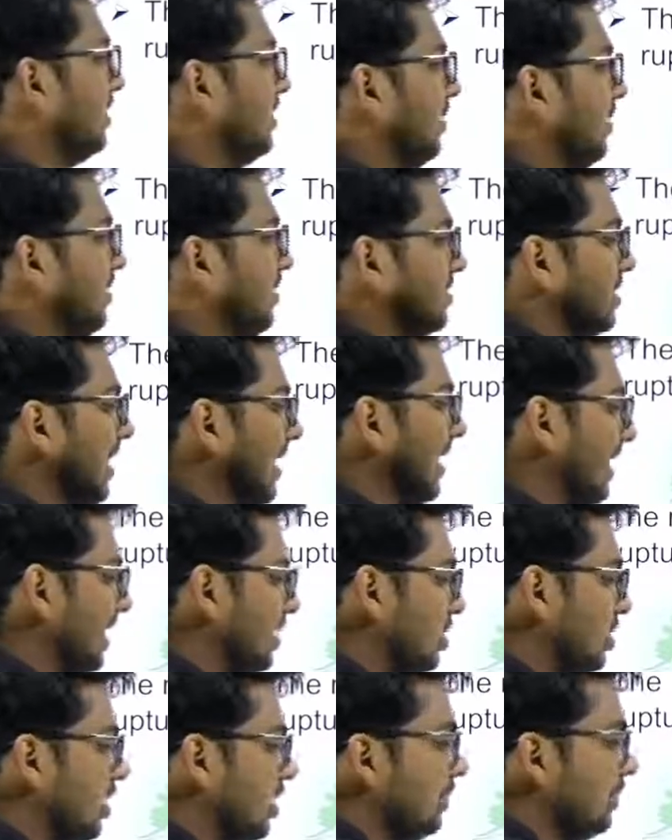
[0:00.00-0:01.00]
them is like a
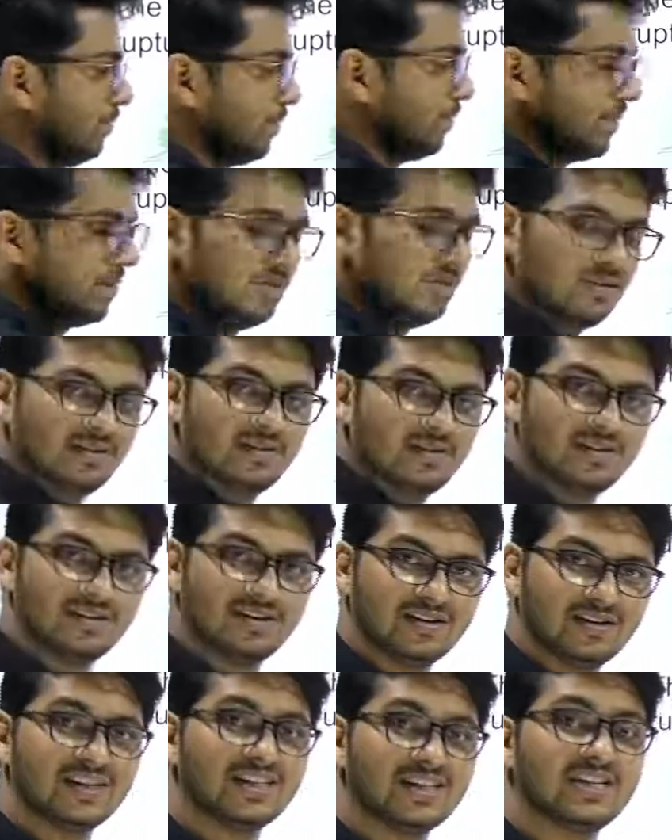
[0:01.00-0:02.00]
ship
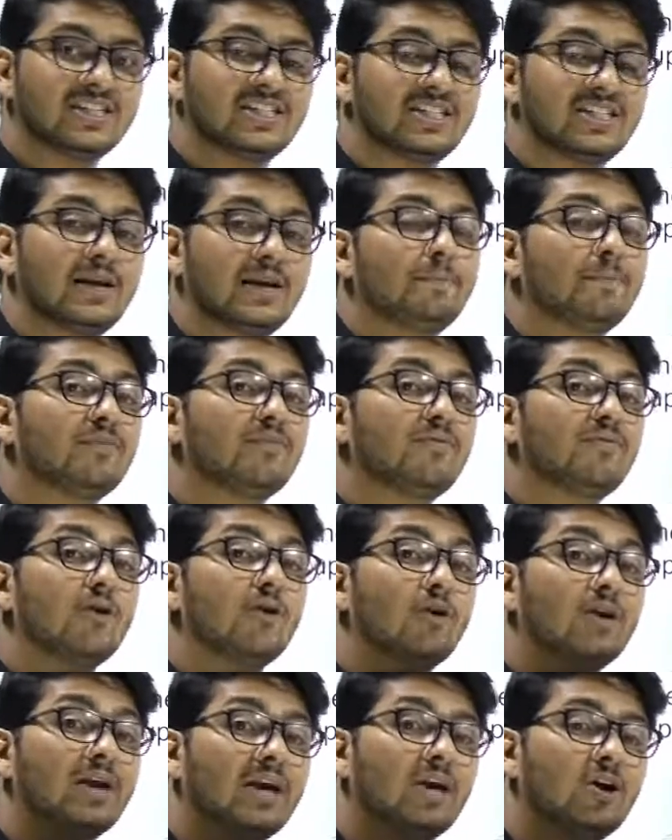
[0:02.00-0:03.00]

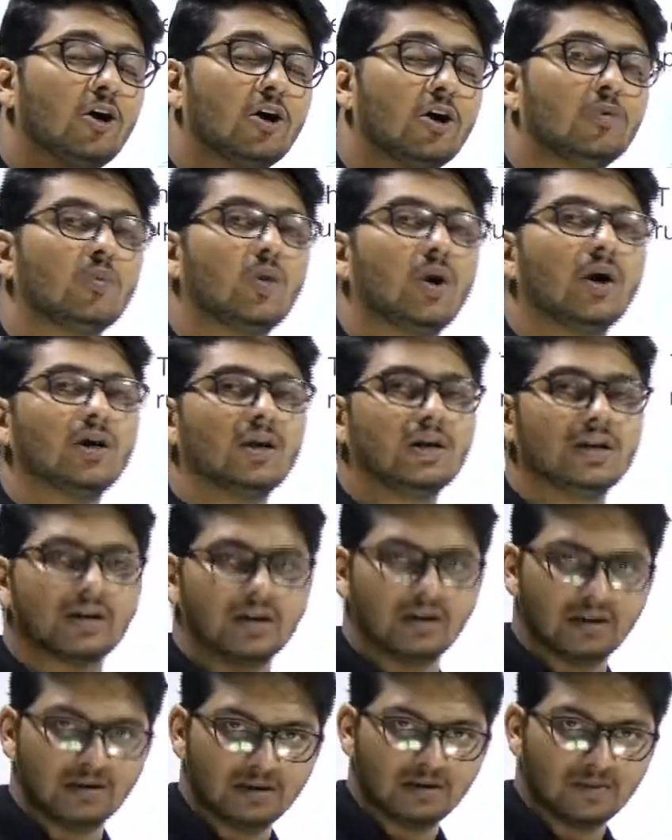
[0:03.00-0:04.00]
floating on
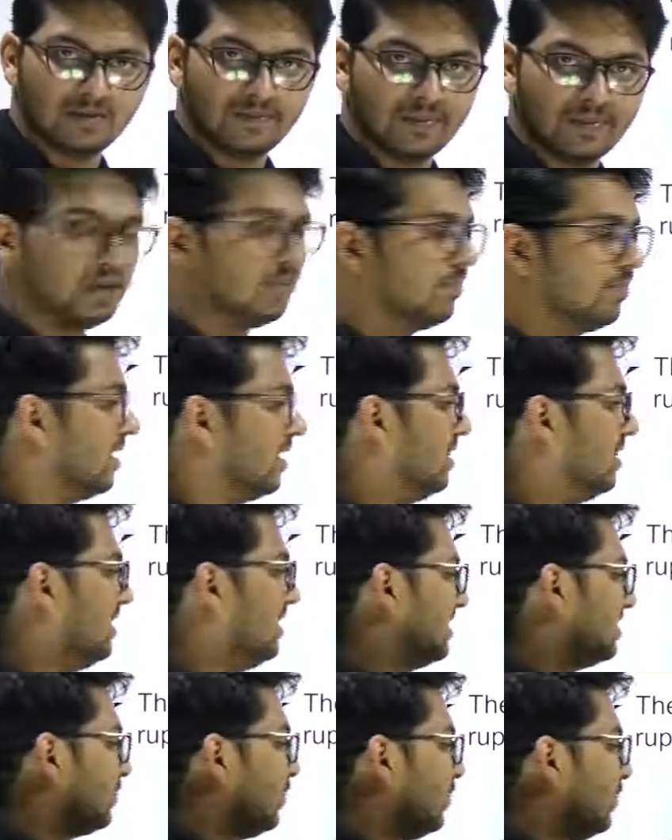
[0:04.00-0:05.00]
water. But
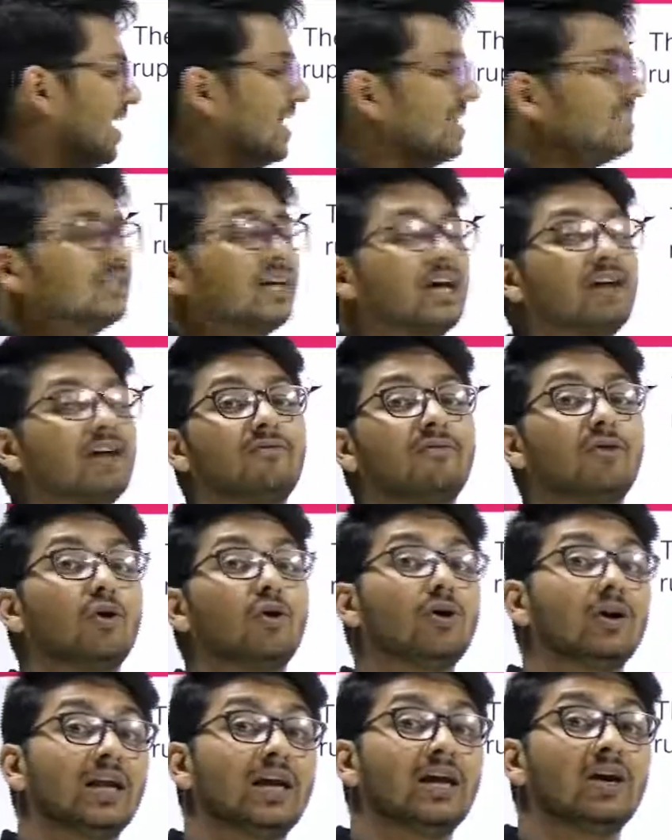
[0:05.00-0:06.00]
these plates are
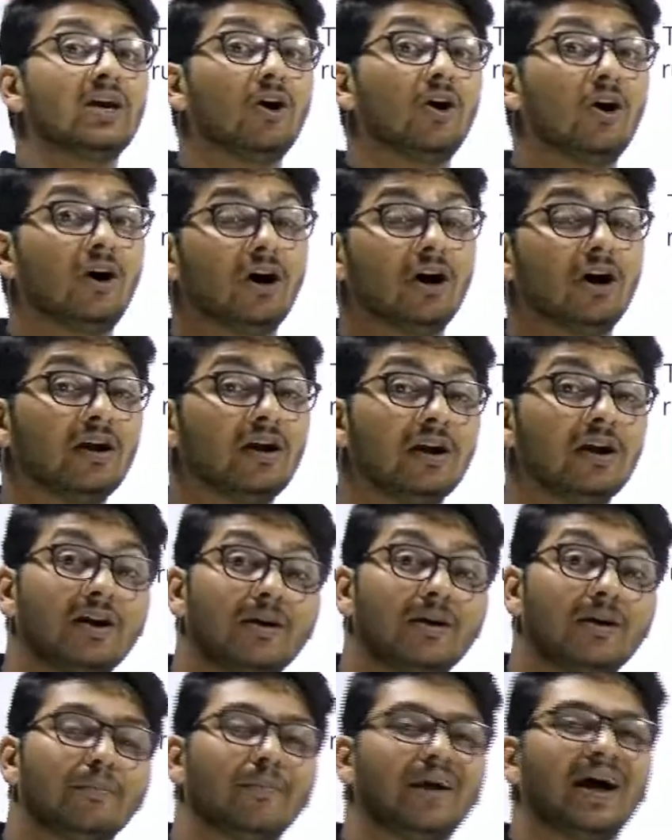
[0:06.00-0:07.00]
floating on
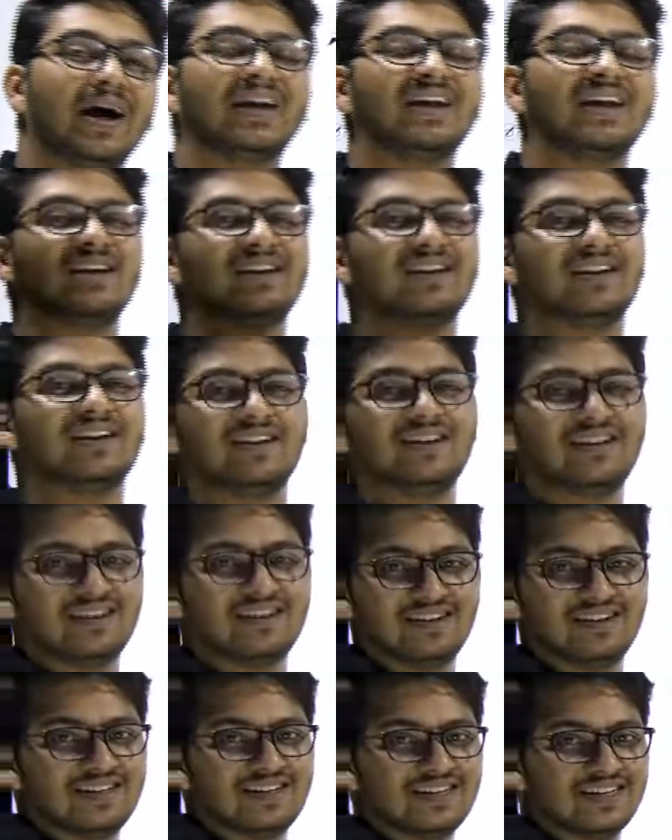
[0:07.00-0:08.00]
mantle.
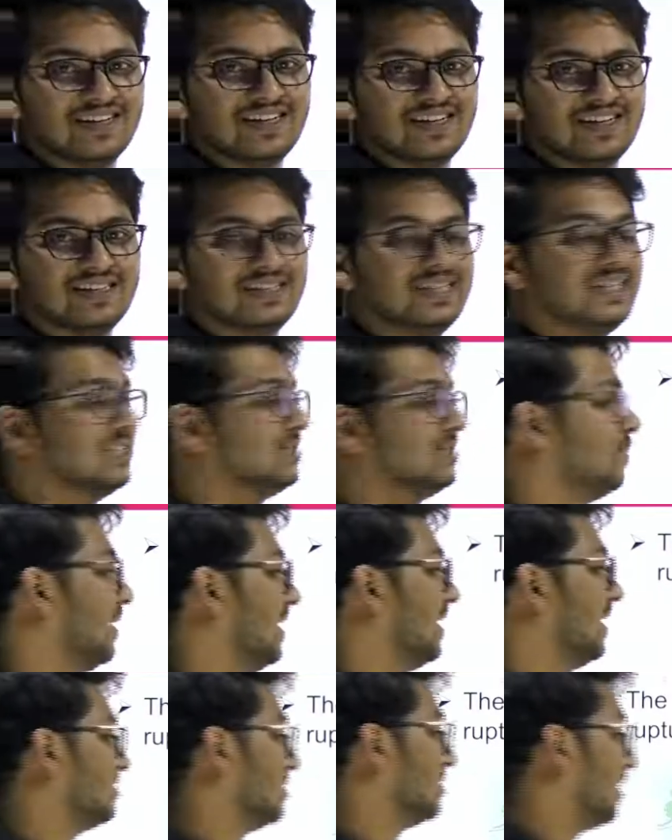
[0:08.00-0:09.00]
These
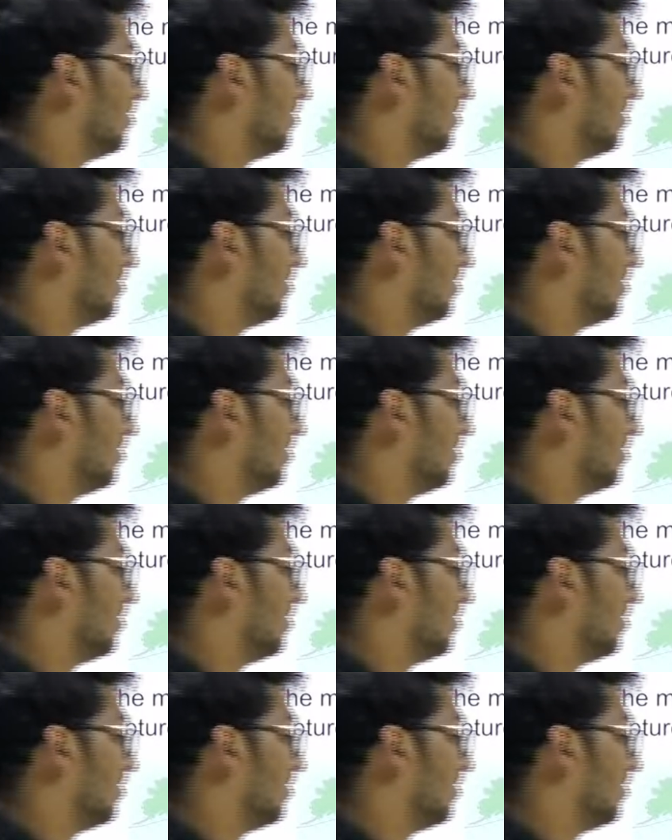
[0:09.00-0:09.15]
plates are